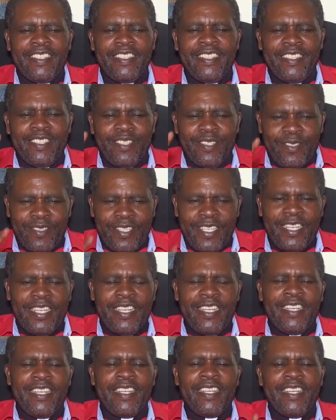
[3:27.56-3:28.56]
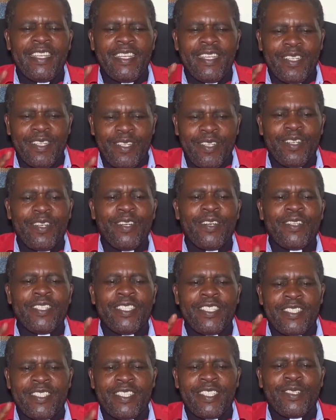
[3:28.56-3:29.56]
And today, God
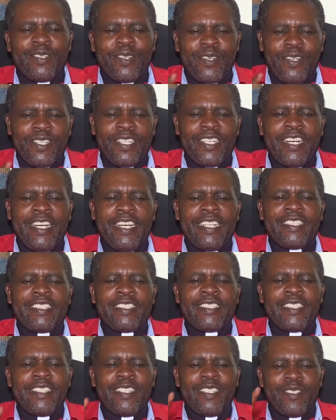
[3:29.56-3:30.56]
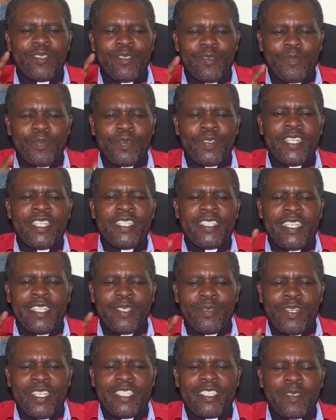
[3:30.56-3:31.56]
is still calling us to praise
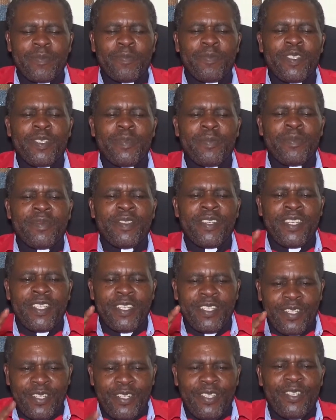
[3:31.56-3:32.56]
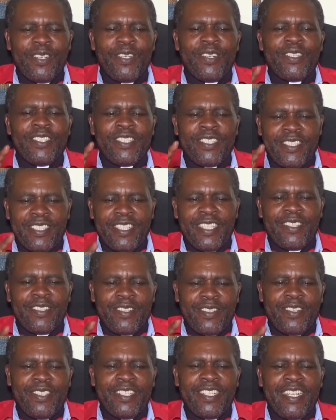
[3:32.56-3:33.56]
and worship Him. God is still
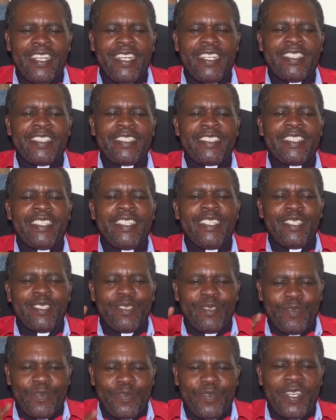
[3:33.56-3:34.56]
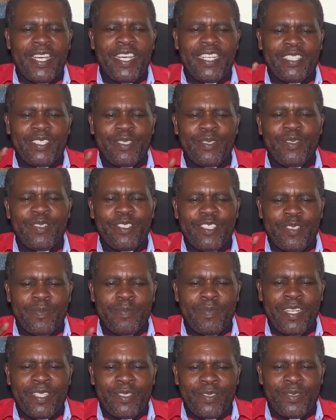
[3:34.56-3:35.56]
calling us to fight God's
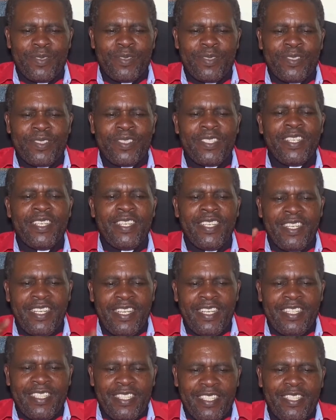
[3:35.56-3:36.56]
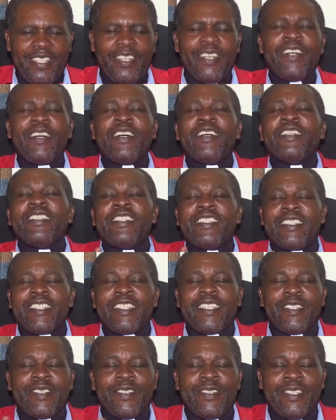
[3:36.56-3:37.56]
battles. And God is
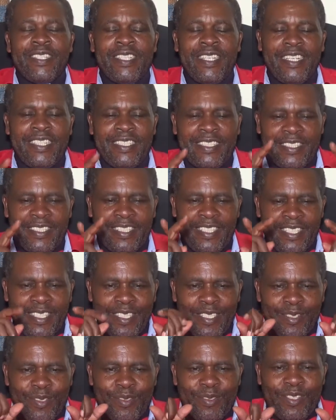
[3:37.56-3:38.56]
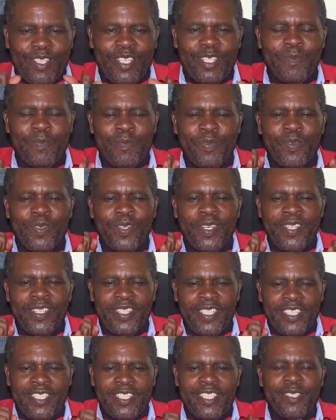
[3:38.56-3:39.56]
still calling us to keep
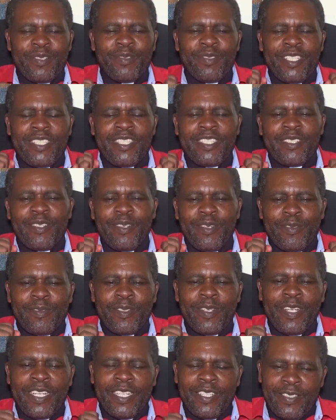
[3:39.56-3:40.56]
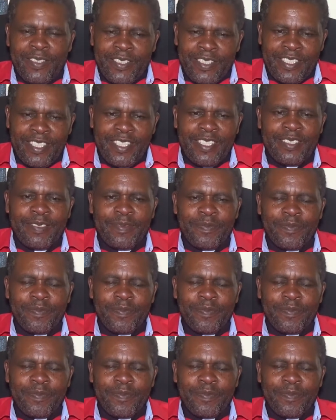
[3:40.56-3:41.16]
the secret of our anointing.